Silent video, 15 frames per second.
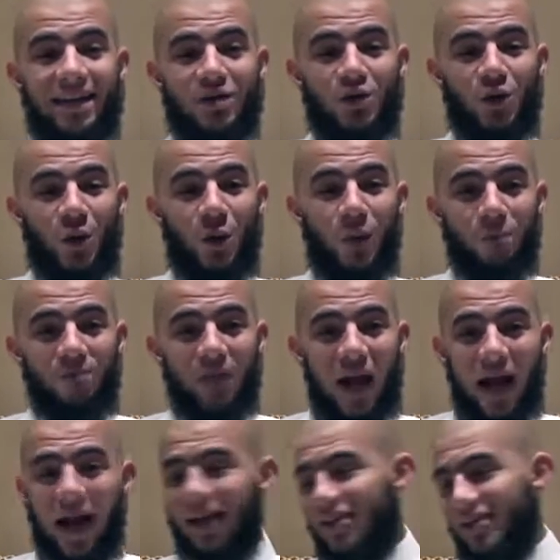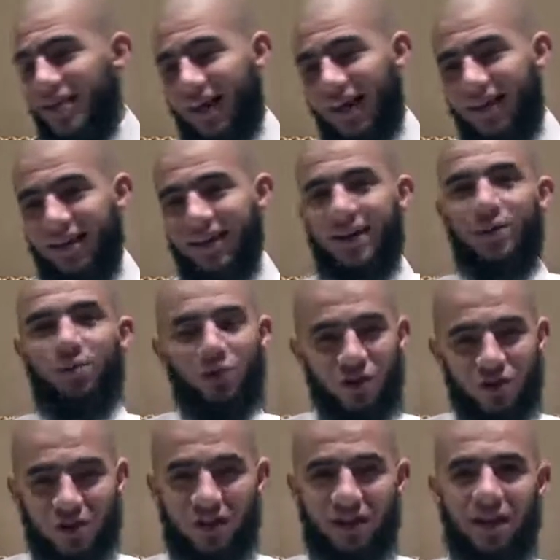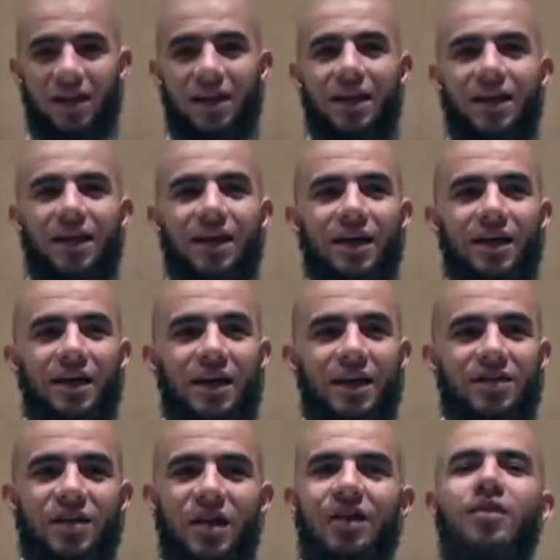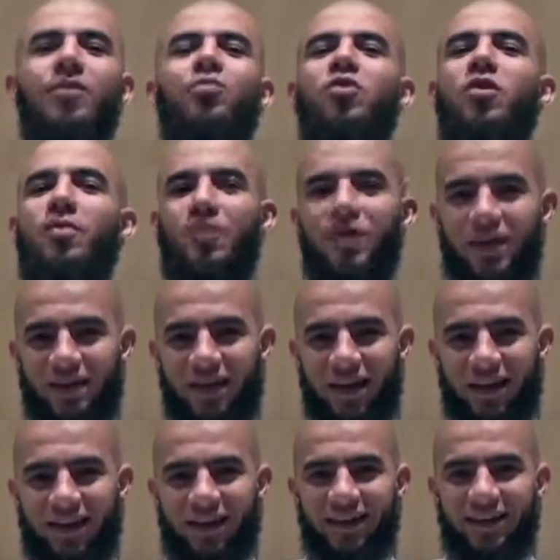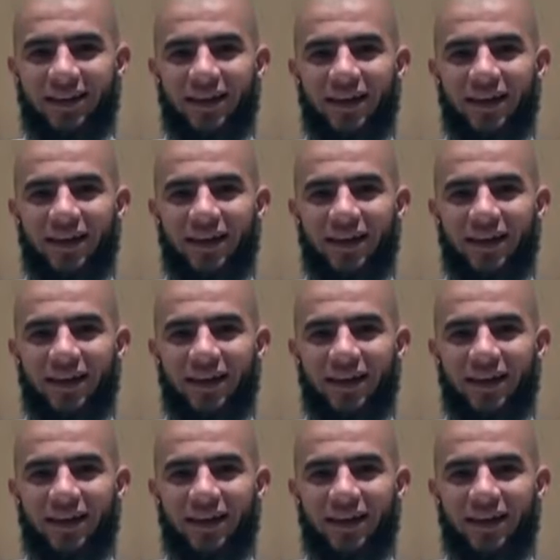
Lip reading: So I say, personally, it's inappropriate, Yahi,